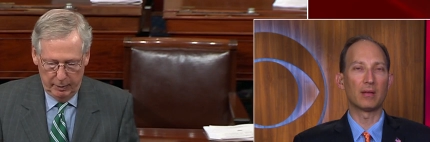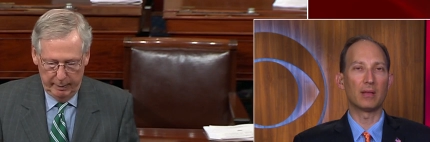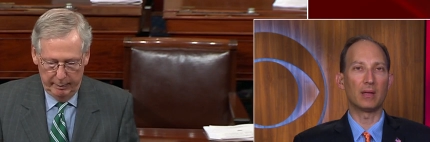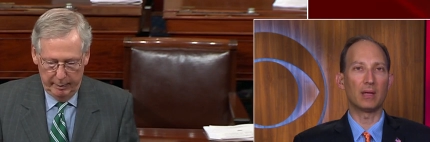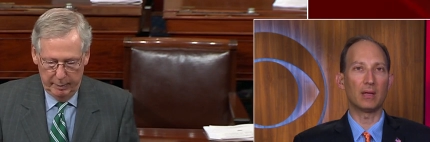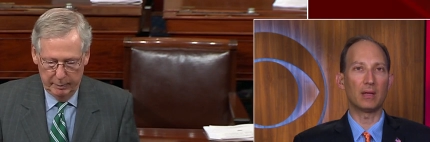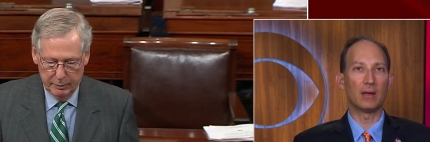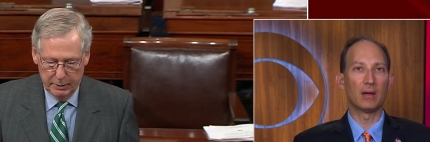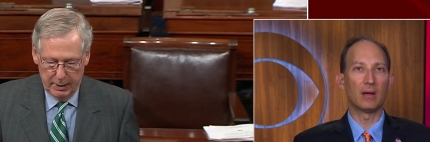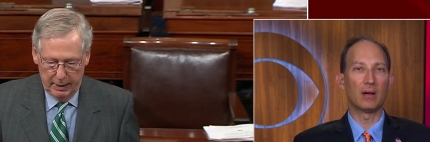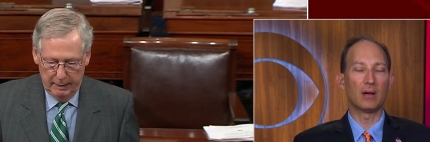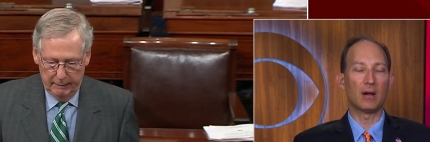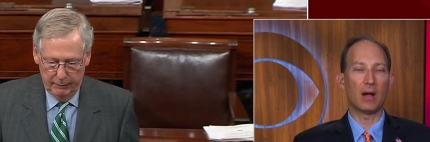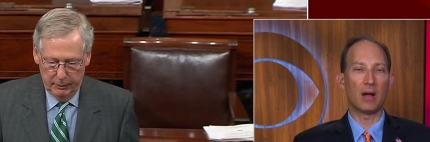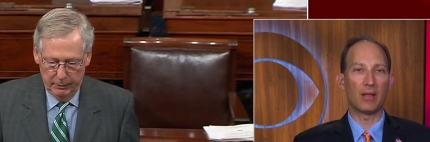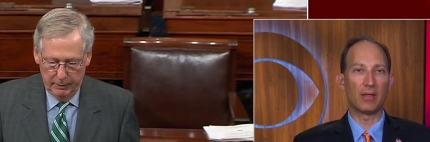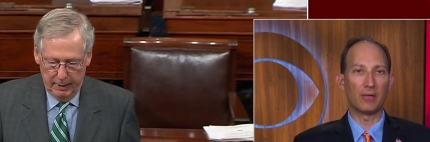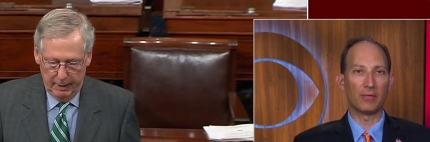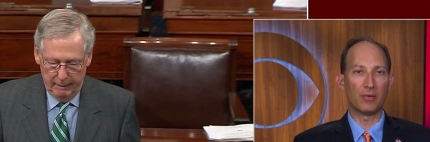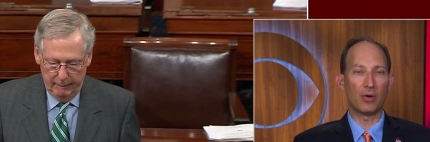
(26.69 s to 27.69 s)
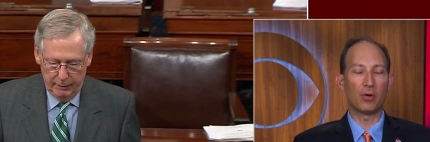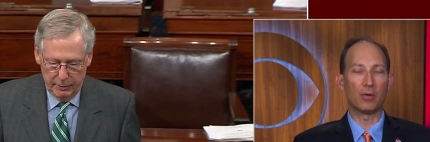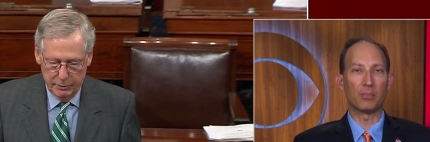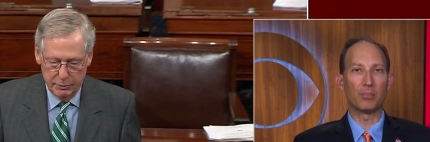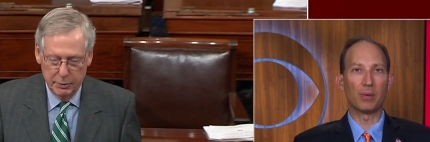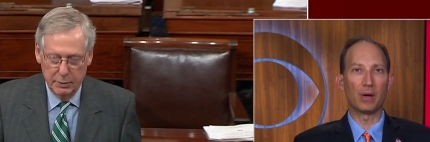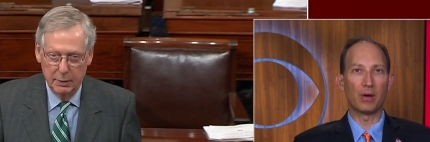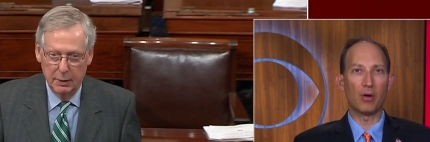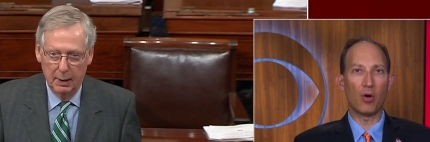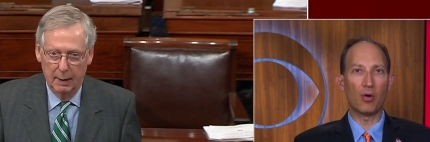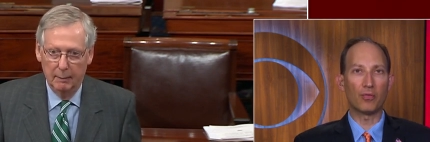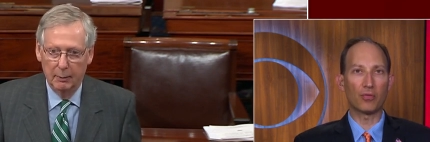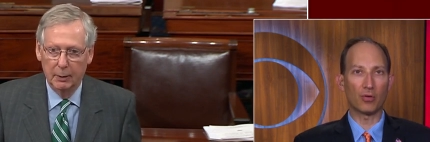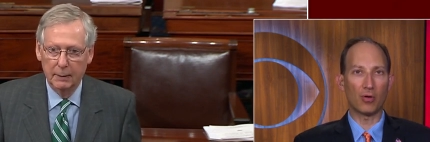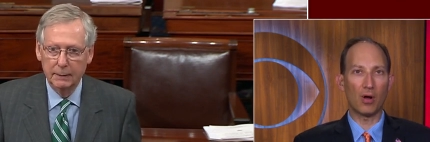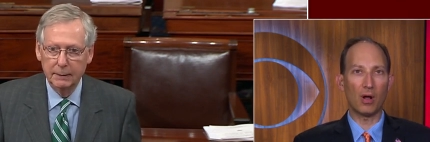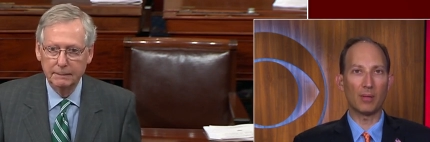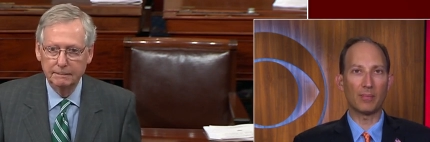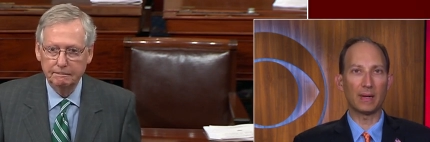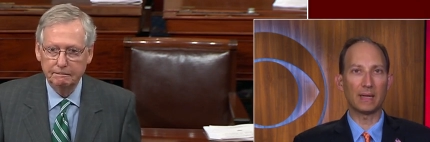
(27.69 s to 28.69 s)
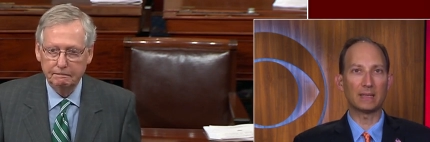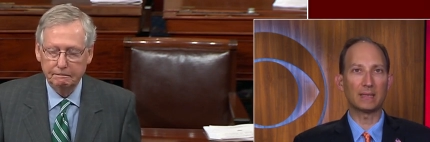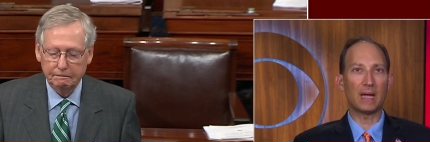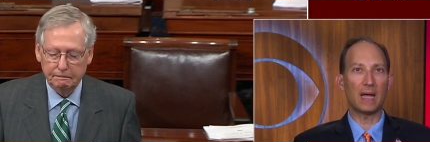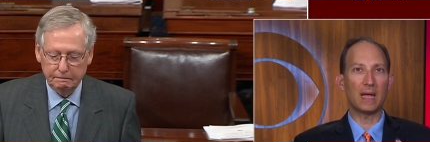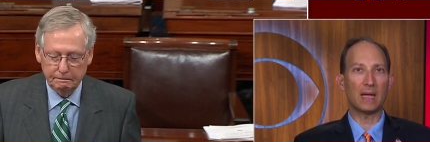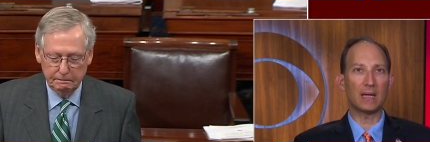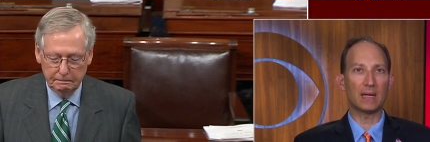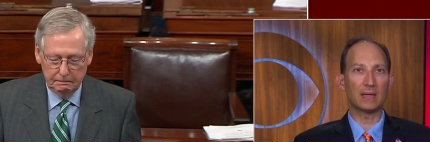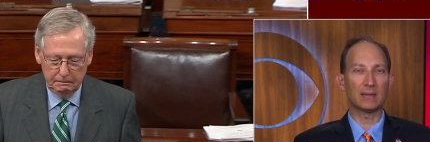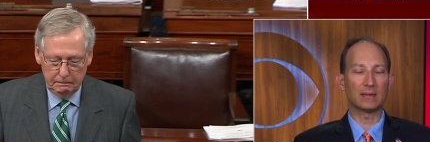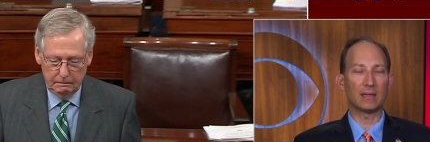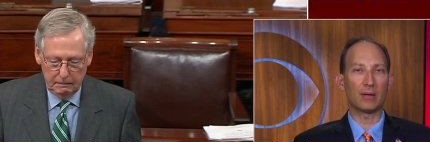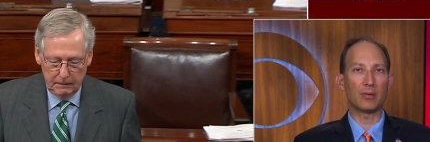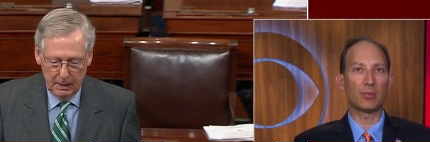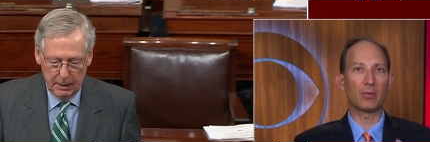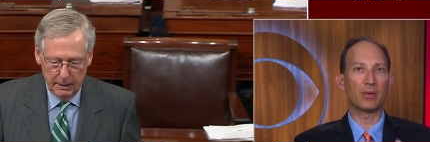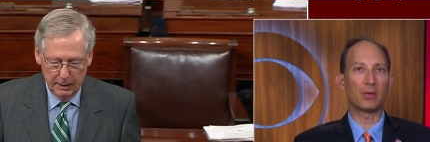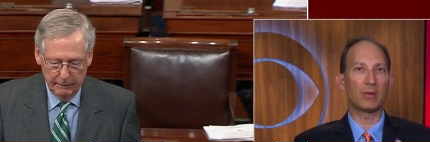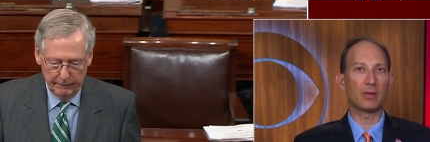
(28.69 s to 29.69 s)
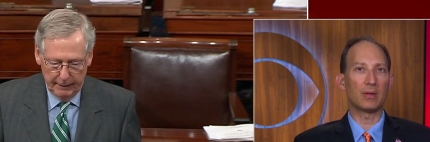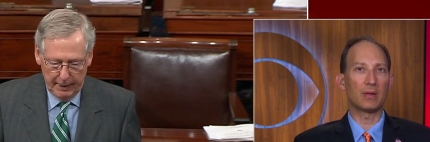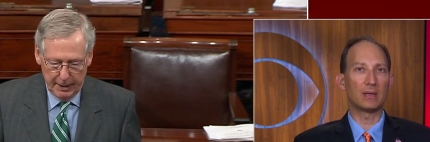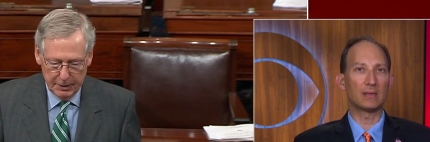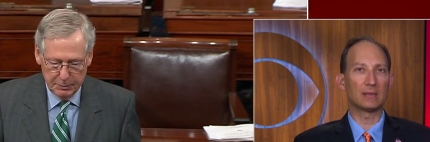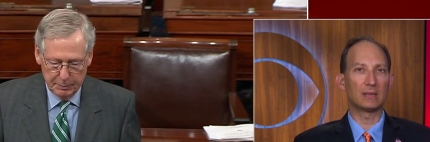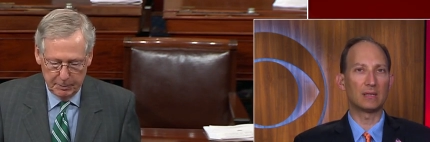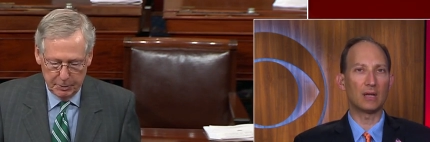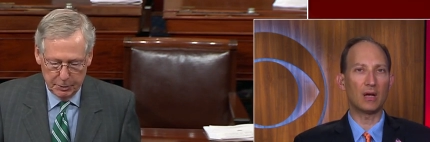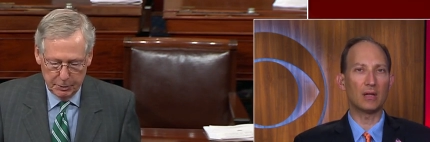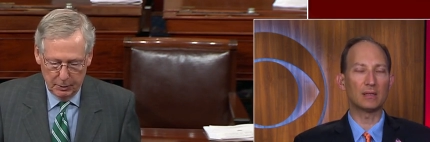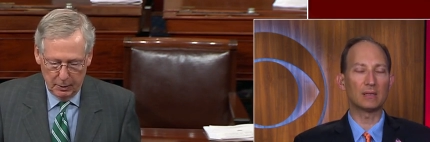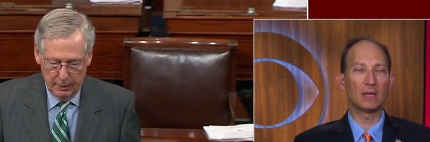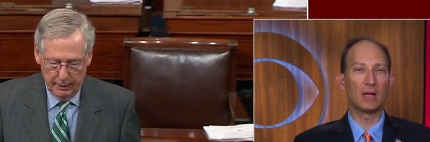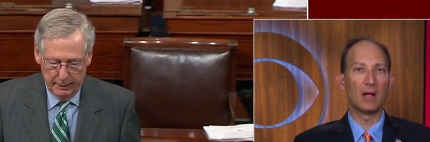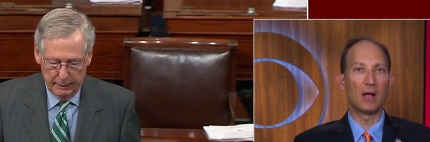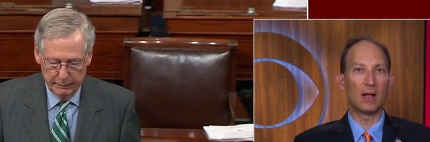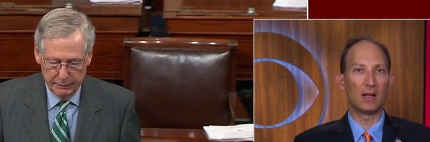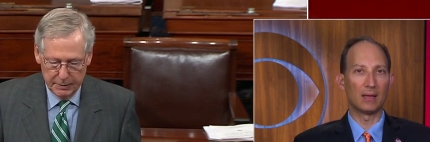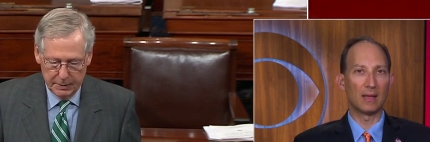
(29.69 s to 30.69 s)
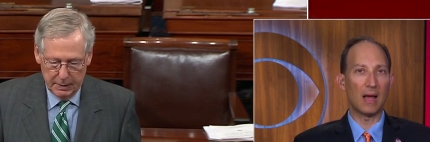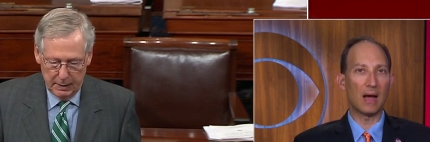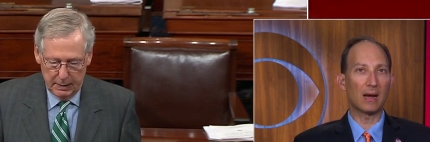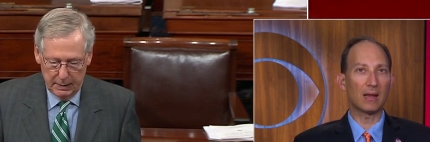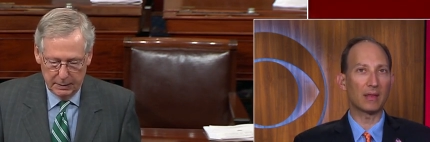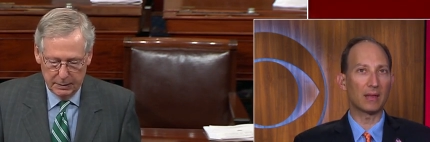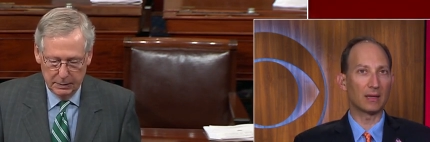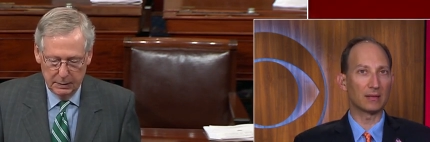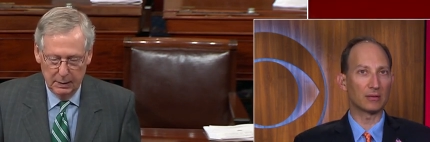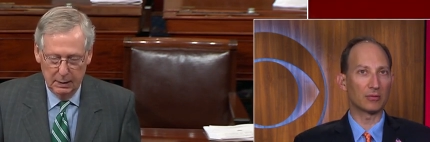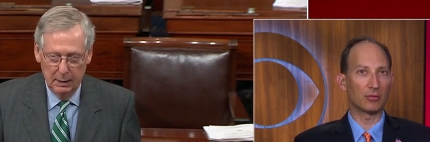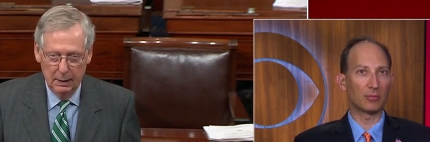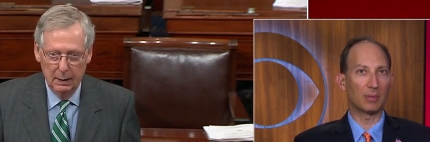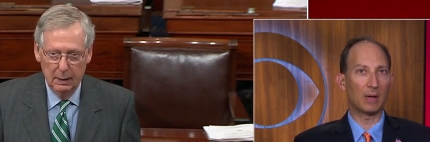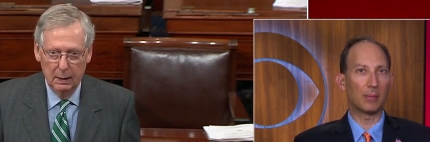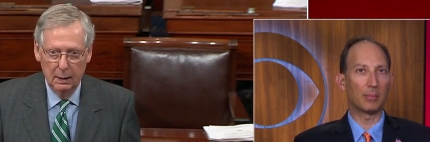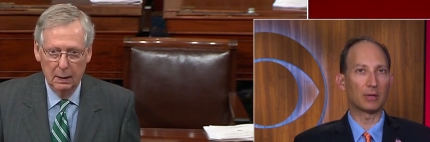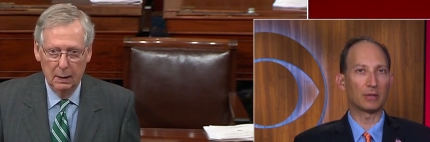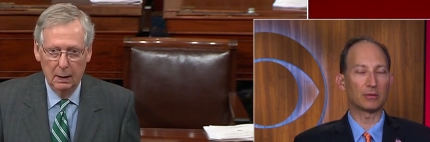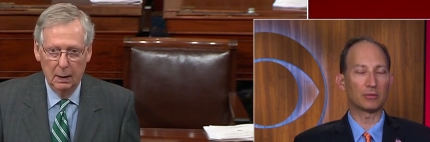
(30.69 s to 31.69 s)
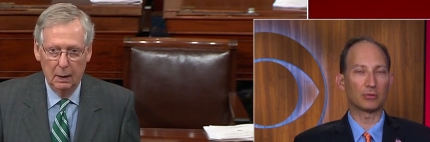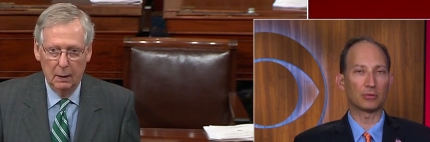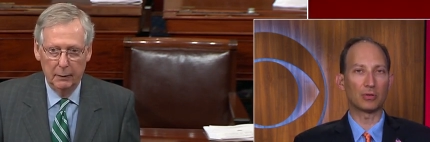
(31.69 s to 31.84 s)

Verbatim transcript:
Speaker 1: the uh, the vote. But overall, my take is that this does a lot of things the Republicans are